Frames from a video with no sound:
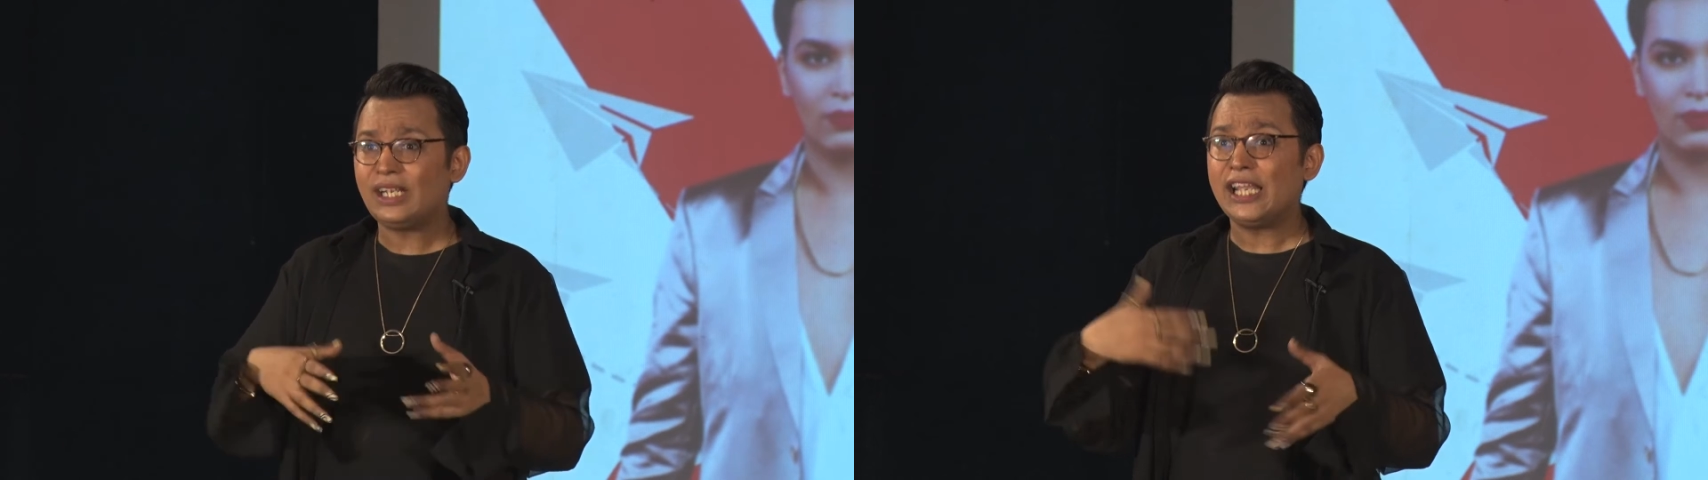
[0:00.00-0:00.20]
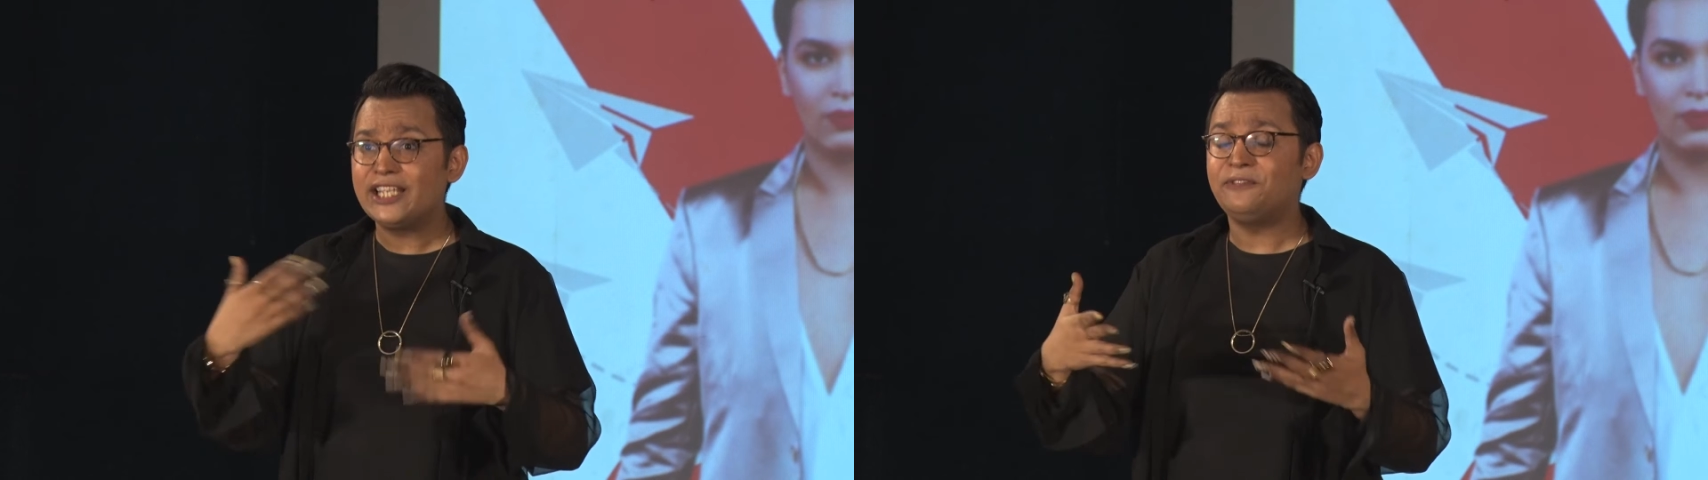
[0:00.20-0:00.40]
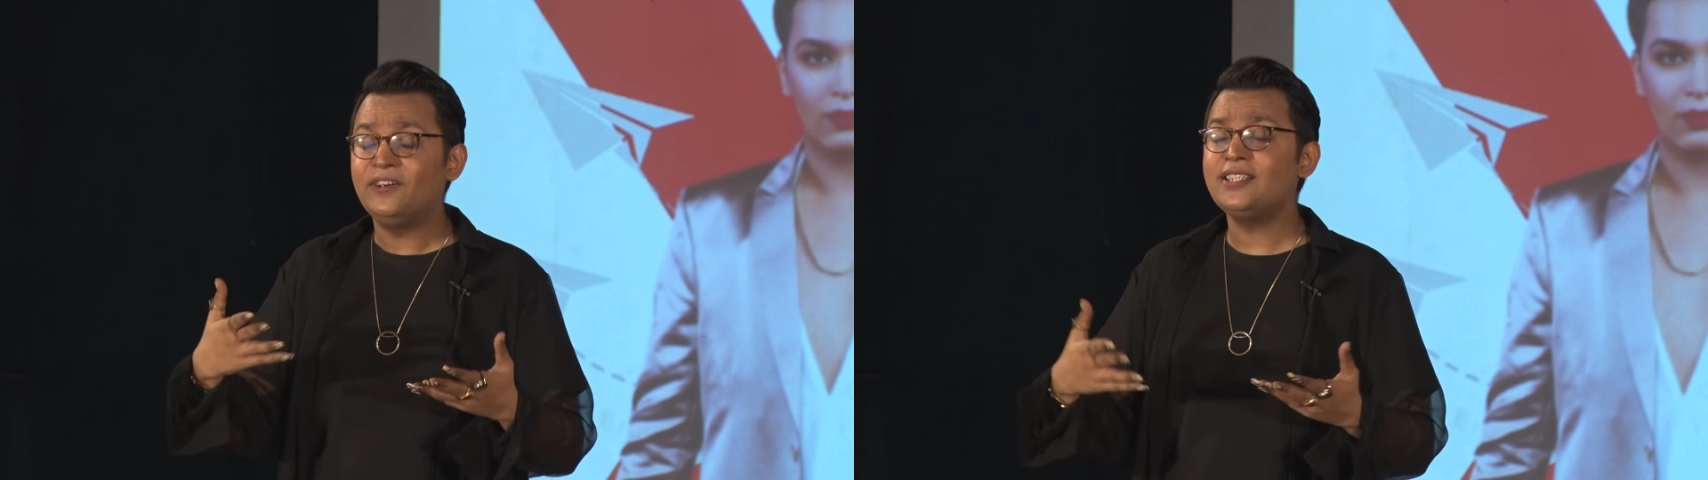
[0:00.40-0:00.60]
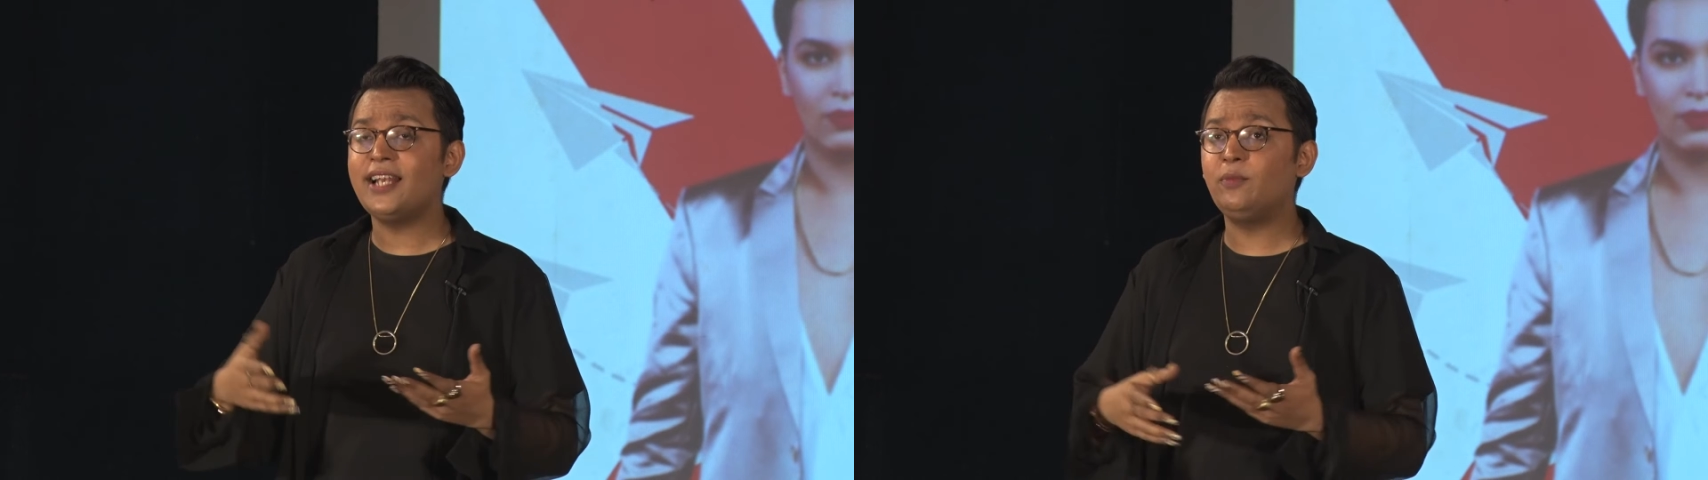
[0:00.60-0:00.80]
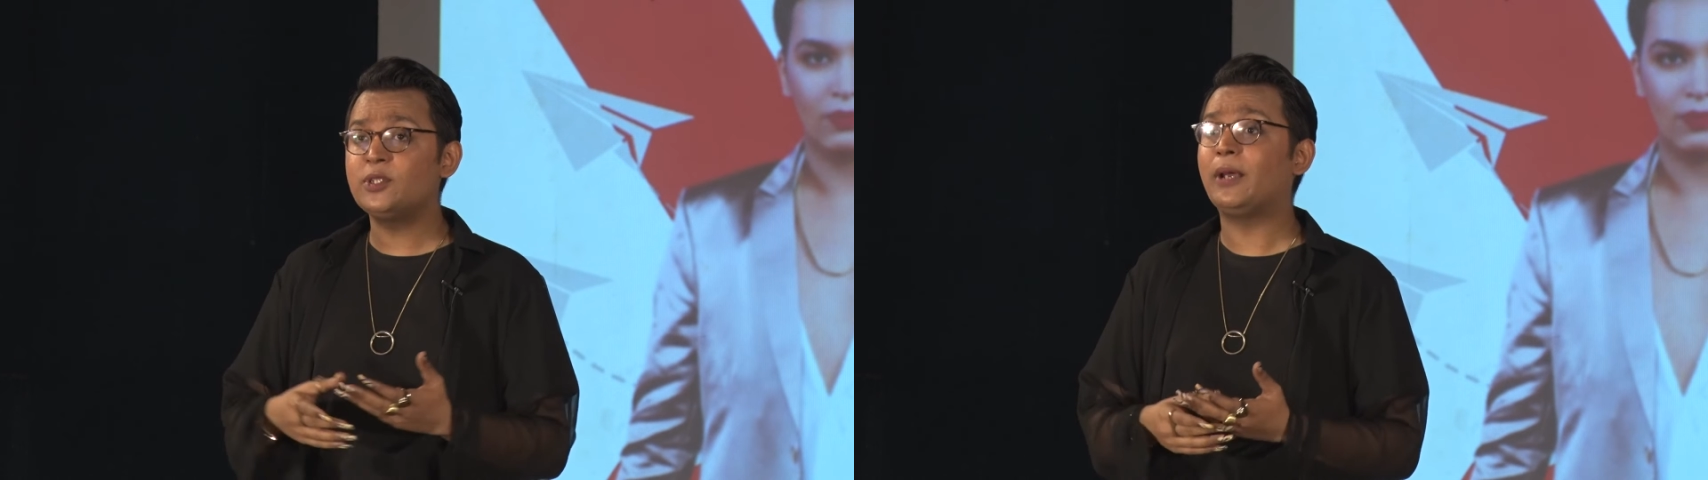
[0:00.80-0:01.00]
his first
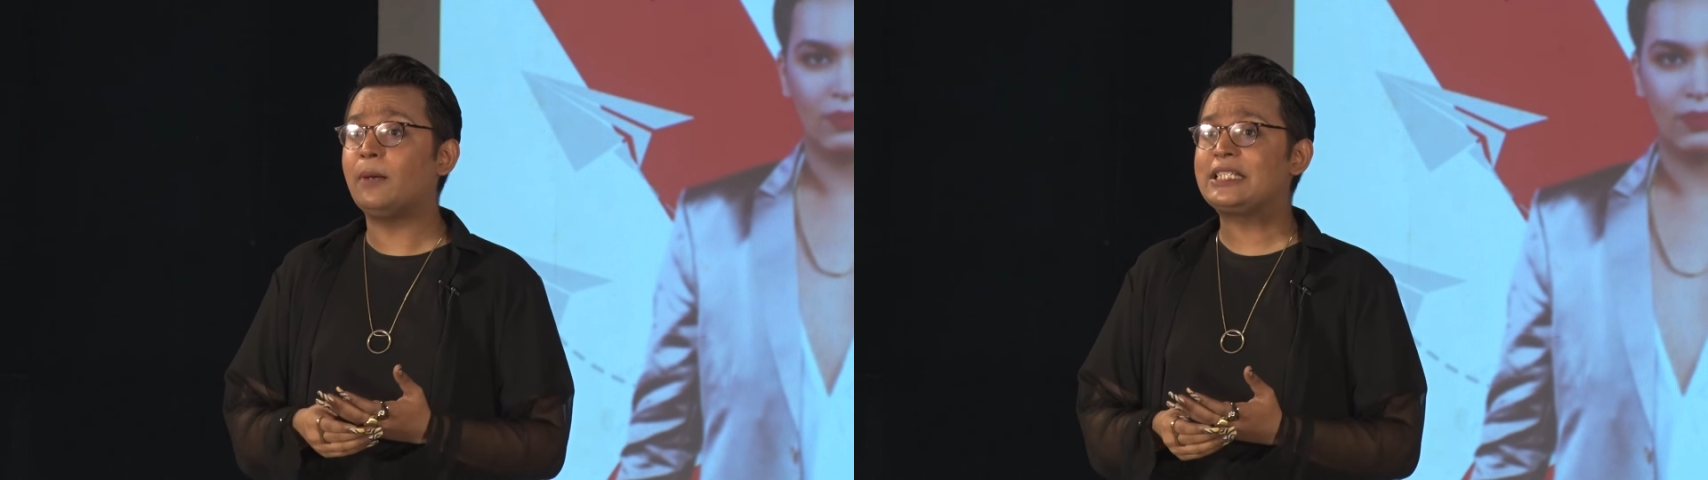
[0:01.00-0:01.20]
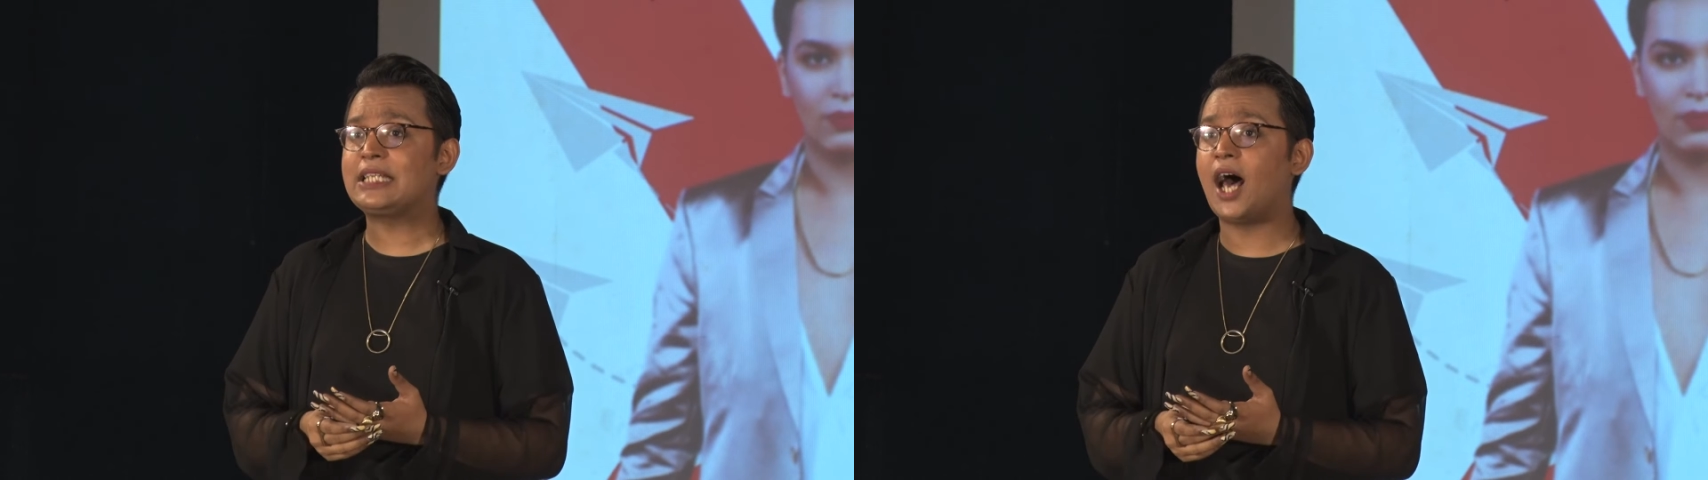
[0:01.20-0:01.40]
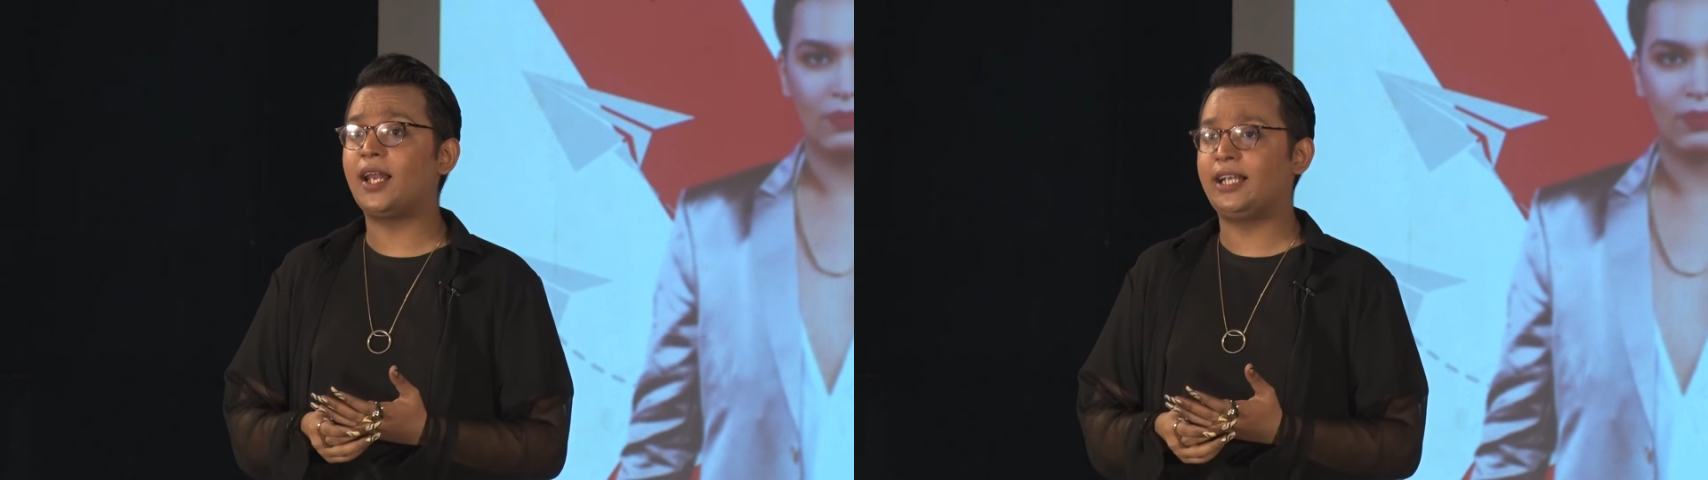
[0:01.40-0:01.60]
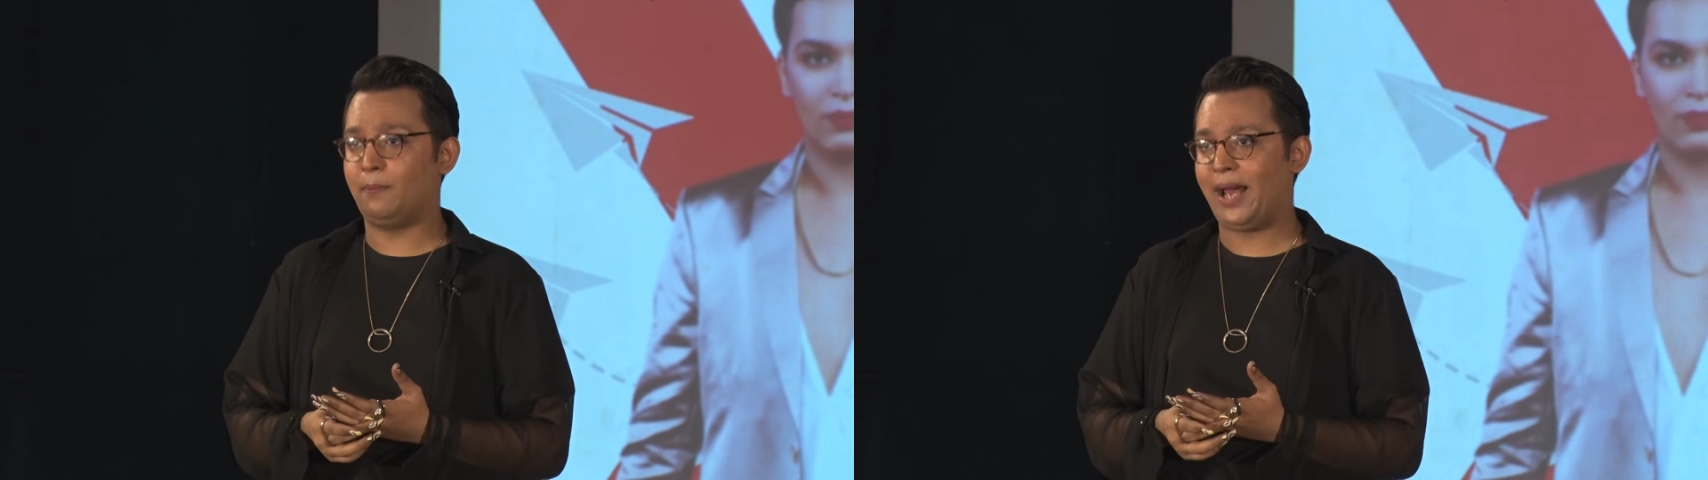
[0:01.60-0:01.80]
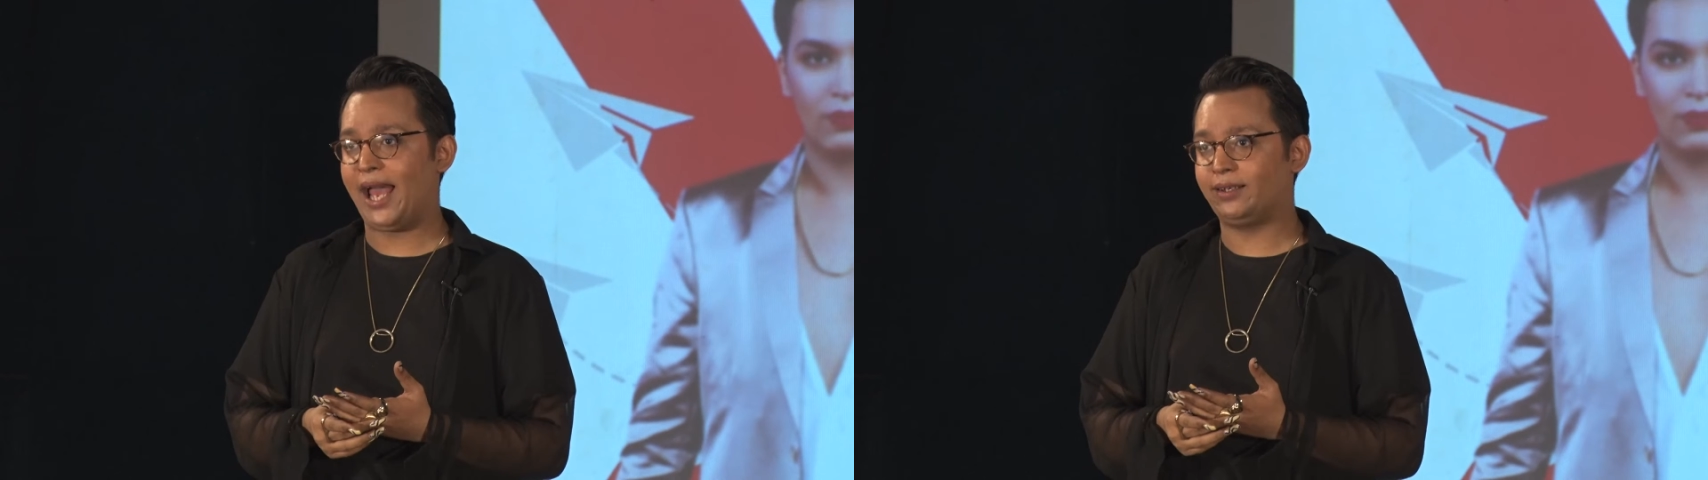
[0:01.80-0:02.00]
line was become a star and
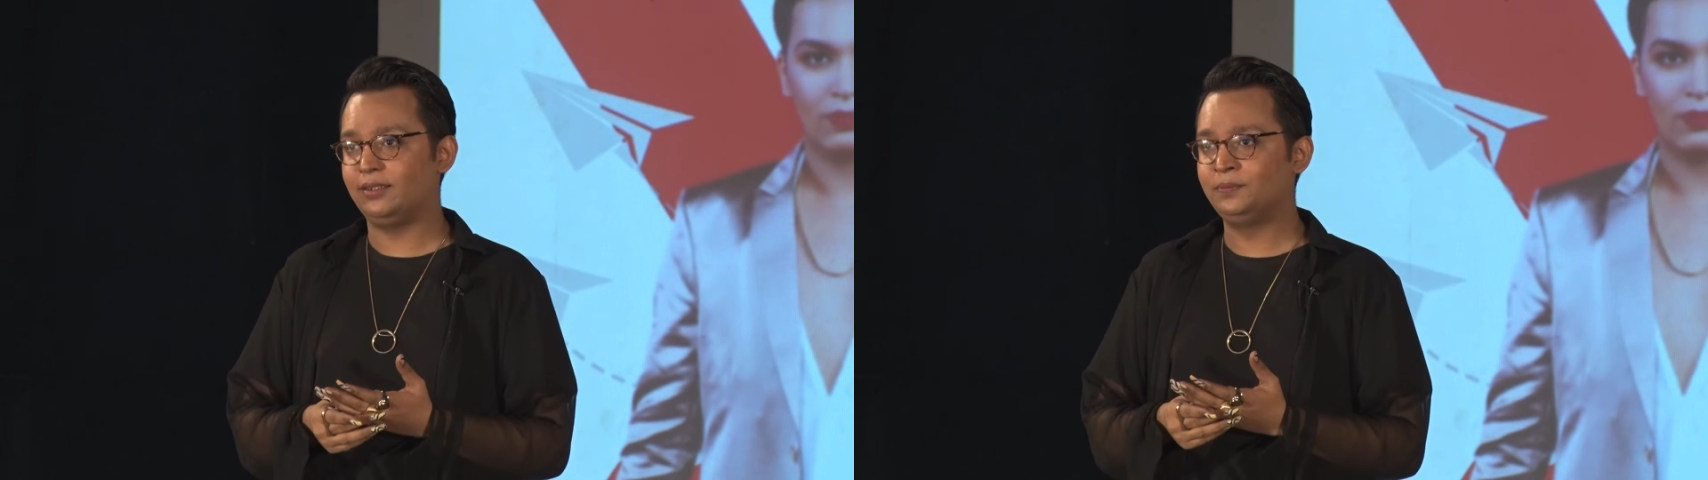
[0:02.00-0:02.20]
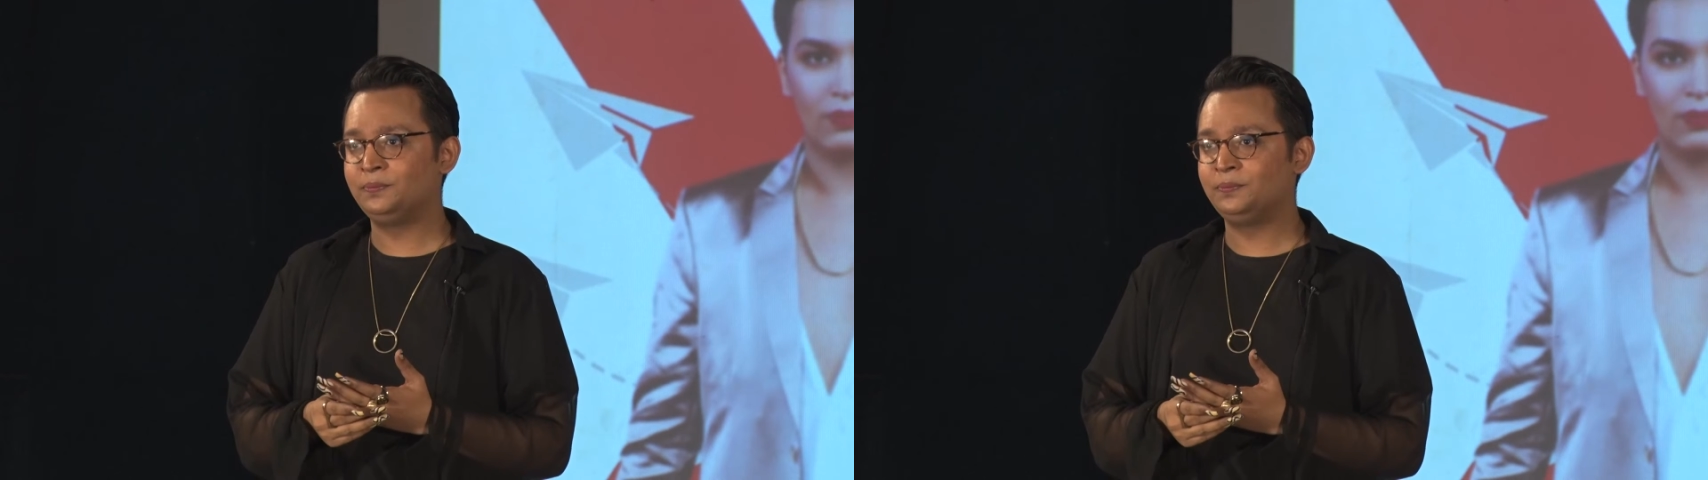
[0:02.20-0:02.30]
come back.